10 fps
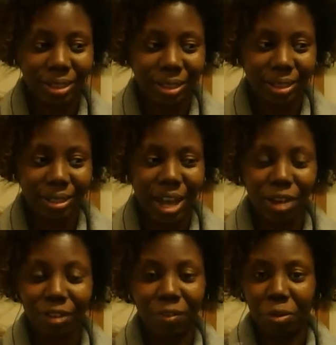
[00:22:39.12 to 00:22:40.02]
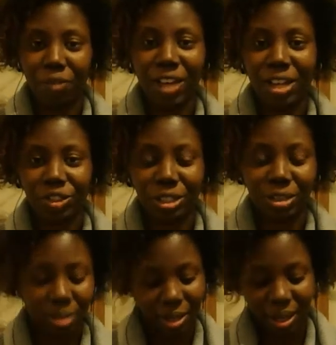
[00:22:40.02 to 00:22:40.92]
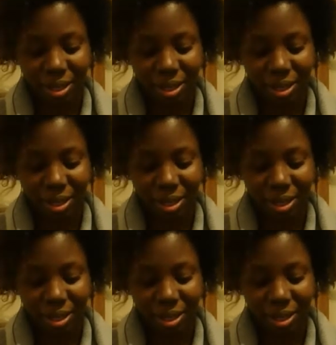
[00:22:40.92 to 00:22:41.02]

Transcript: and out of imperfection. And